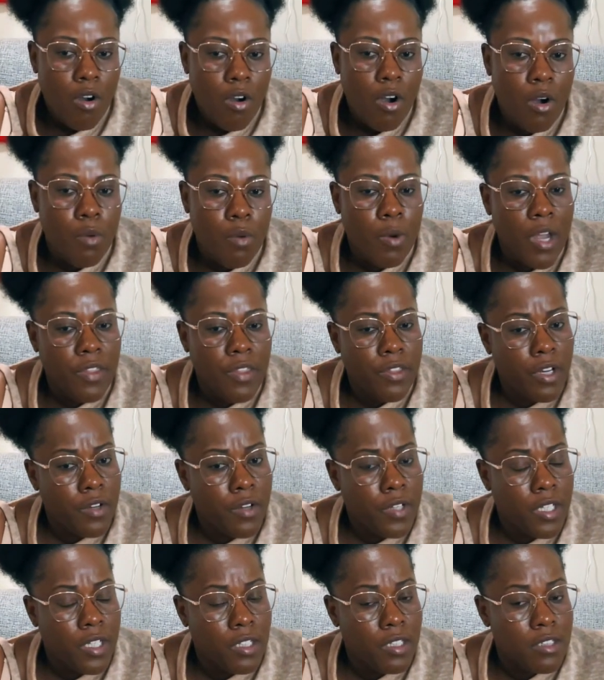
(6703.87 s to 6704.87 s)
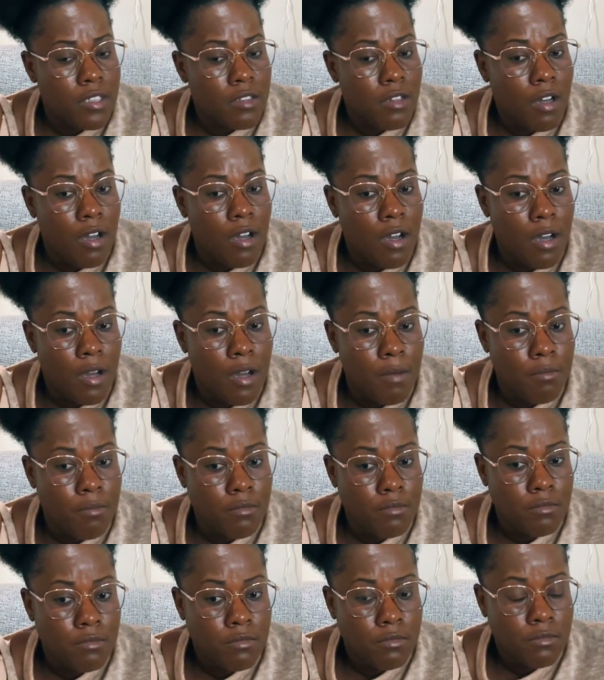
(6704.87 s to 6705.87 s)
or whether it is
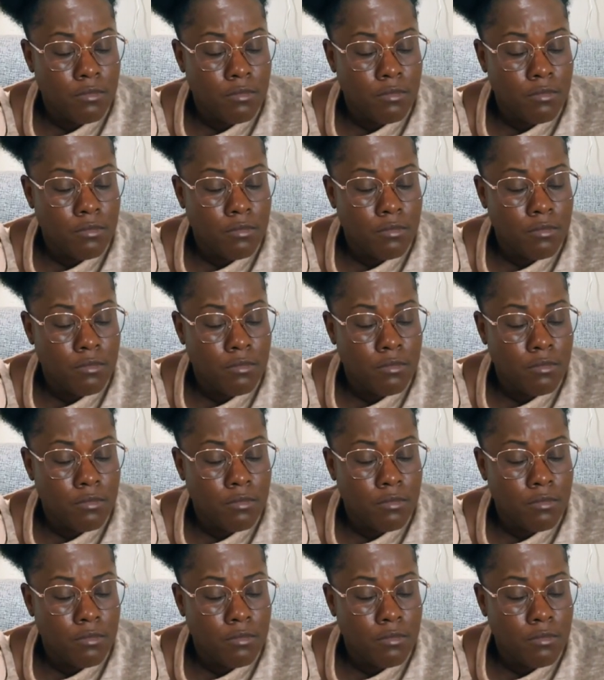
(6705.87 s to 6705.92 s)
um,